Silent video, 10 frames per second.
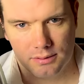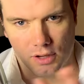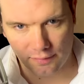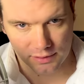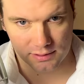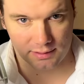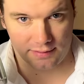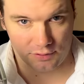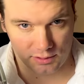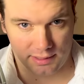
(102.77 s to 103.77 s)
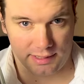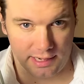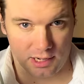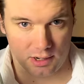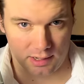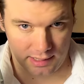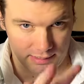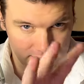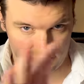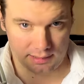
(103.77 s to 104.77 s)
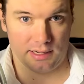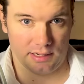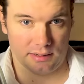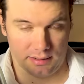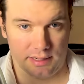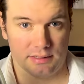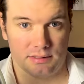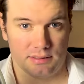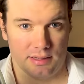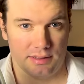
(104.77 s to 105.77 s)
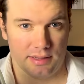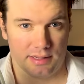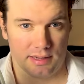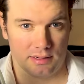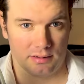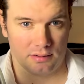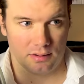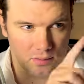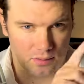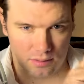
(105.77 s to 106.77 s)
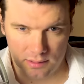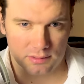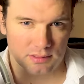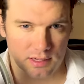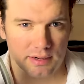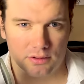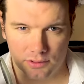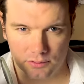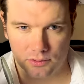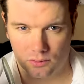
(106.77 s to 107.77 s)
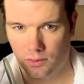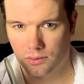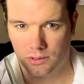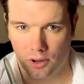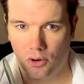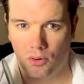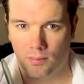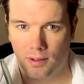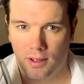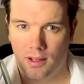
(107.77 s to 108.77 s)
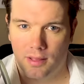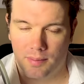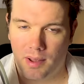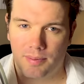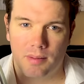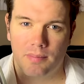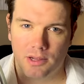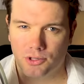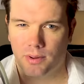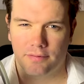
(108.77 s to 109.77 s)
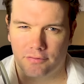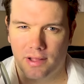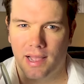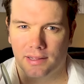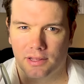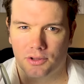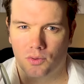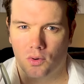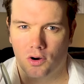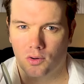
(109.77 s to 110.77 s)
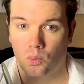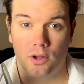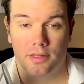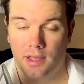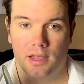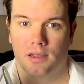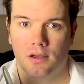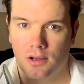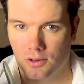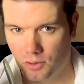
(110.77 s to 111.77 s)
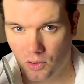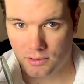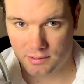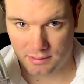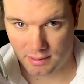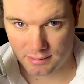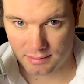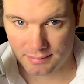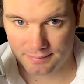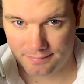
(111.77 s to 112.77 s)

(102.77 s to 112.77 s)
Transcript: So, obviously, if you're sitting here and seeing this and thinking, this is hitting a little too close to home, that might be a major red flag that you are with a narcissist.